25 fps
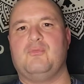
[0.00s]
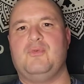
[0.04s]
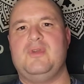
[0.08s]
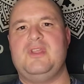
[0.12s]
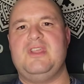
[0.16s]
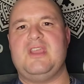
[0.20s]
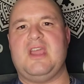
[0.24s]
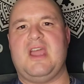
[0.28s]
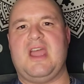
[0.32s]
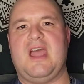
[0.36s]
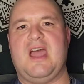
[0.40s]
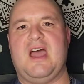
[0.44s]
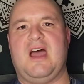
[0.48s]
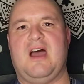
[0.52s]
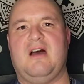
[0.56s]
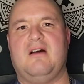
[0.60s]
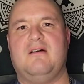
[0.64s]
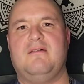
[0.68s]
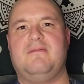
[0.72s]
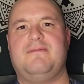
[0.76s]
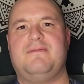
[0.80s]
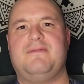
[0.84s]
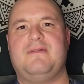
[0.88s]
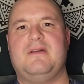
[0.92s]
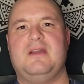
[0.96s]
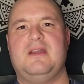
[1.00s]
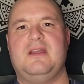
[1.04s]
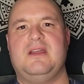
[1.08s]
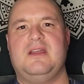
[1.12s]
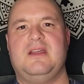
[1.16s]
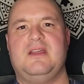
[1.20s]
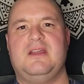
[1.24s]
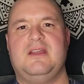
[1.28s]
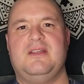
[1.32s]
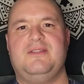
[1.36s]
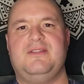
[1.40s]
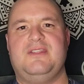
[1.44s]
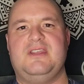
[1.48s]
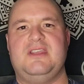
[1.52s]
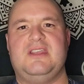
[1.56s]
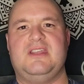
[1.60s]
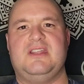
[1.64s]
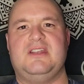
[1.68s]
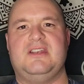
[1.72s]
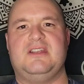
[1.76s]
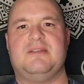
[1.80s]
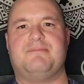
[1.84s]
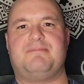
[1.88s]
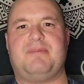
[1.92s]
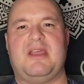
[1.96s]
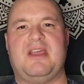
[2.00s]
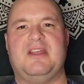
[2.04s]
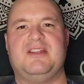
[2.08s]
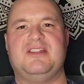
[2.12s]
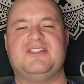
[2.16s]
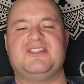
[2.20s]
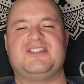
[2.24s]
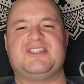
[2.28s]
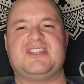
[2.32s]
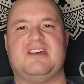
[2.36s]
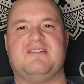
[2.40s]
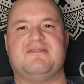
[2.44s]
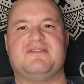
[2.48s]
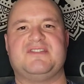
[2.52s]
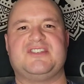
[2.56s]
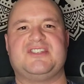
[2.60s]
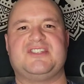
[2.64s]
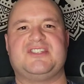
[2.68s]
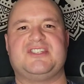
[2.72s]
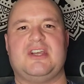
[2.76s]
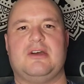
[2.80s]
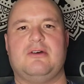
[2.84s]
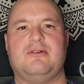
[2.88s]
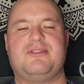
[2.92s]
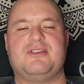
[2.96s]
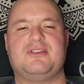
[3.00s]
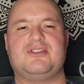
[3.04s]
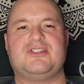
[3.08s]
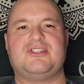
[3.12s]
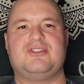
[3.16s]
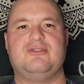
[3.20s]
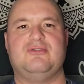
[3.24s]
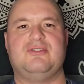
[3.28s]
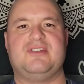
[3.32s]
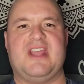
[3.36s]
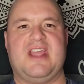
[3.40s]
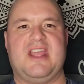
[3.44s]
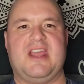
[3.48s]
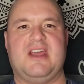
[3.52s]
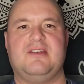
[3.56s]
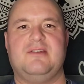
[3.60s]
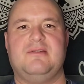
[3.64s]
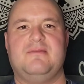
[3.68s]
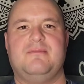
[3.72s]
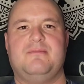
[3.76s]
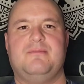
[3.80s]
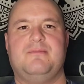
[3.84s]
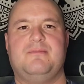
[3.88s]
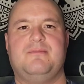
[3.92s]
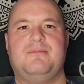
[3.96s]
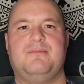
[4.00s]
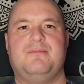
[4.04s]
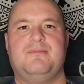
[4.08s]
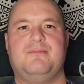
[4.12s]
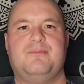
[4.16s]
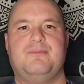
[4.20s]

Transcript: we have the independence of South Sudan,